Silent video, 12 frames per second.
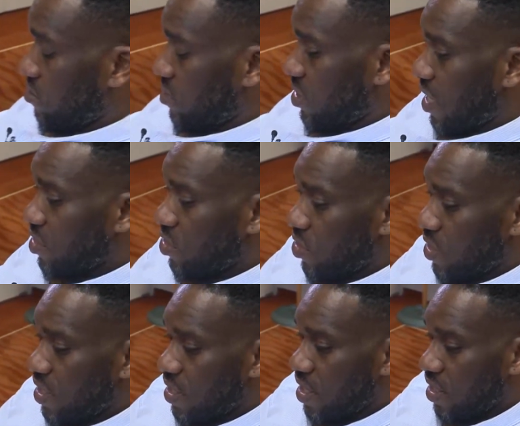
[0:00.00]

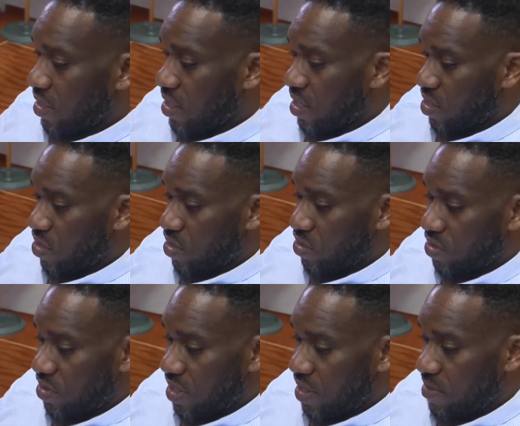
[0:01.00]
sanctioning a
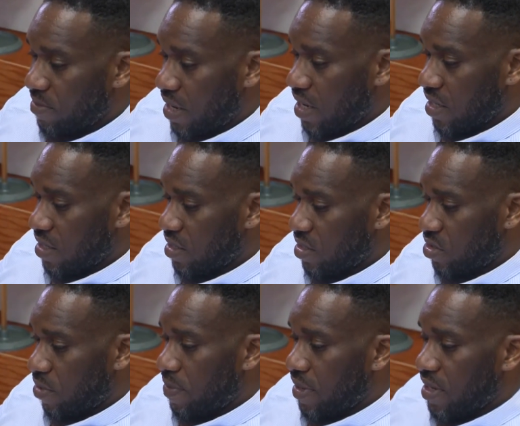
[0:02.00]
country by
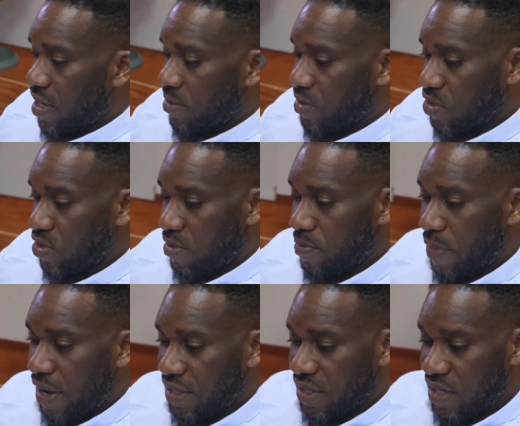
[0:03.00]
stopping them to
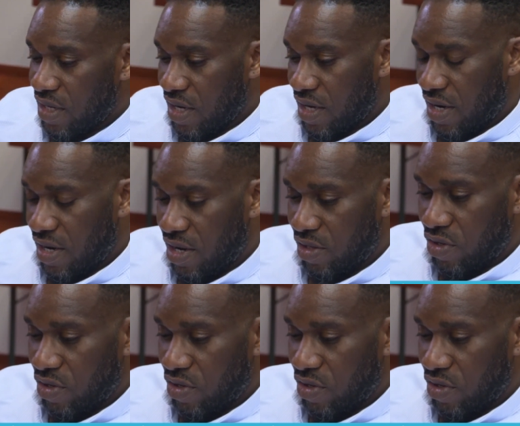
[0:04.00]
compete in a